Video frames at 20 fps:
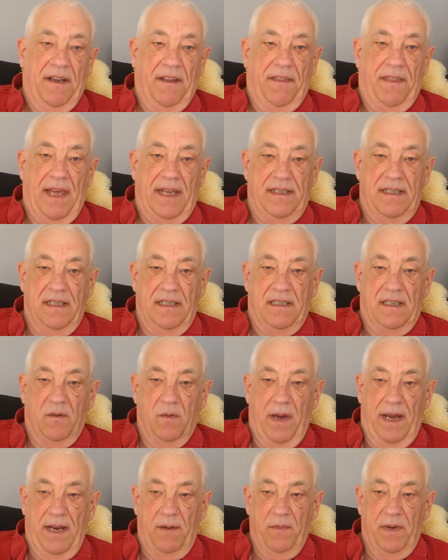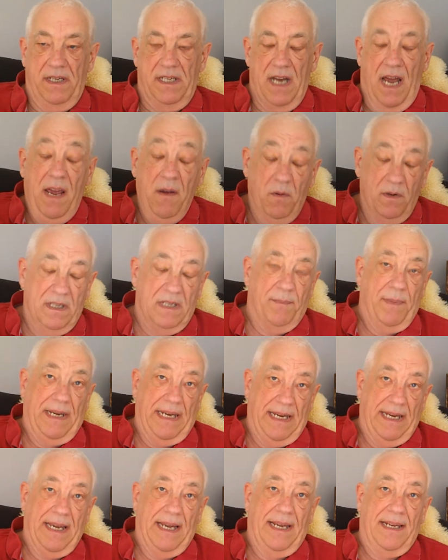that is the way in which I would
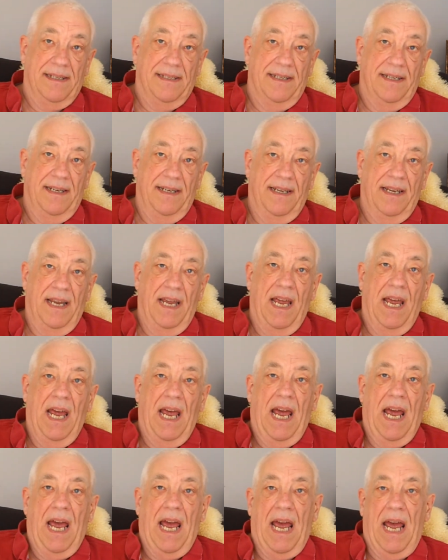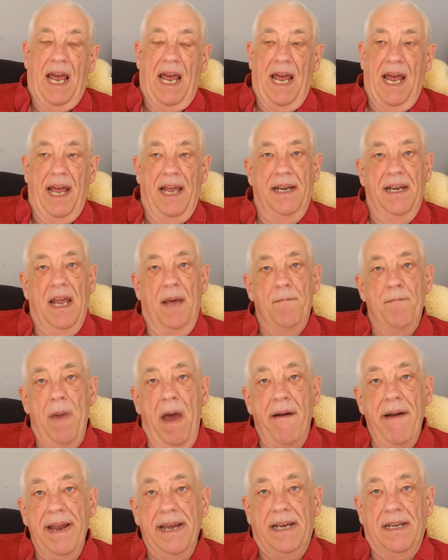speak it, and
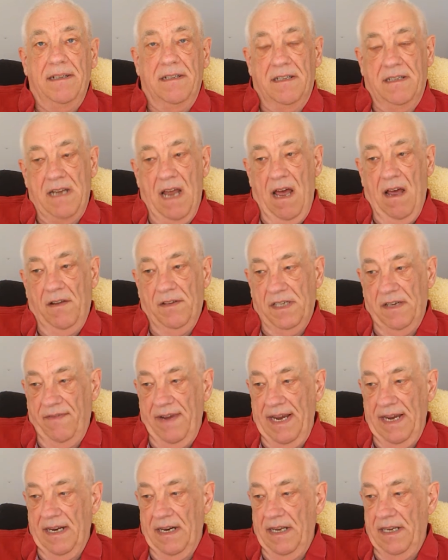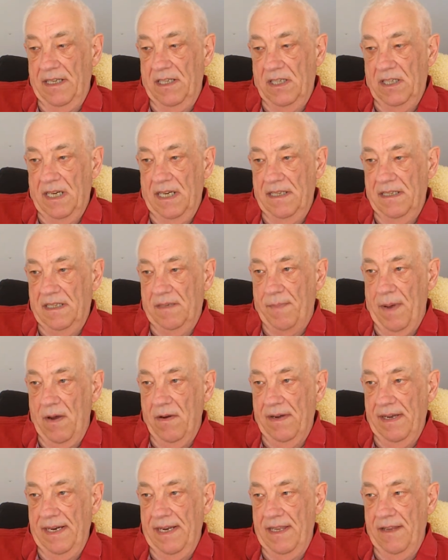American styles of English as
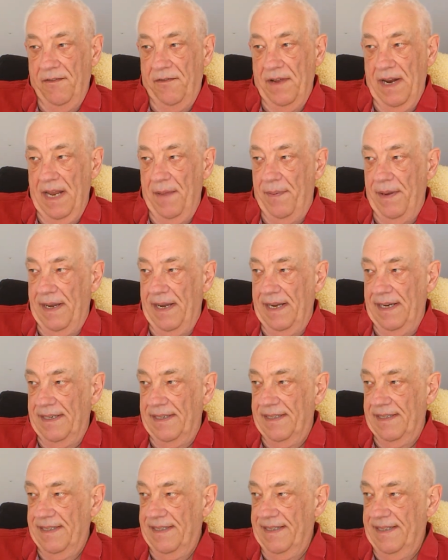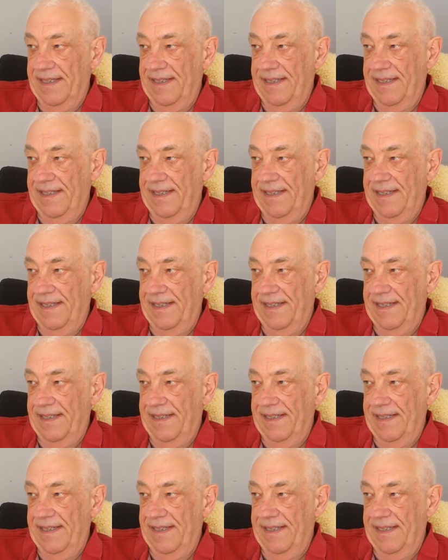spoken in the Philippines.